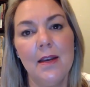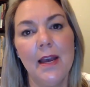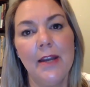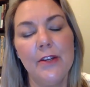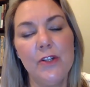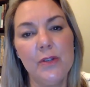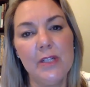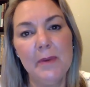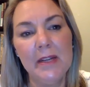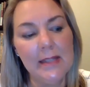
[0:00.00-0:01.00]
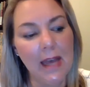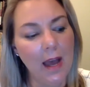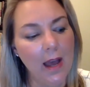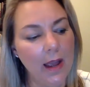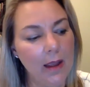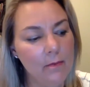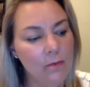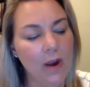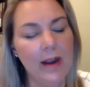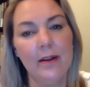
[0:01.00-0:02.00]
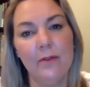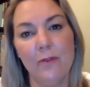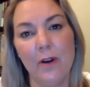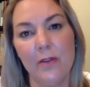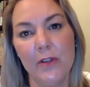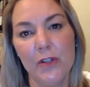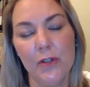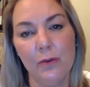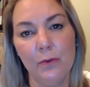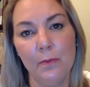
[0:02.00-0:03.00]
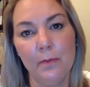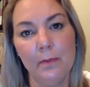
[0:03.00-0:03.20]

And as you spend time right in front of the tomb,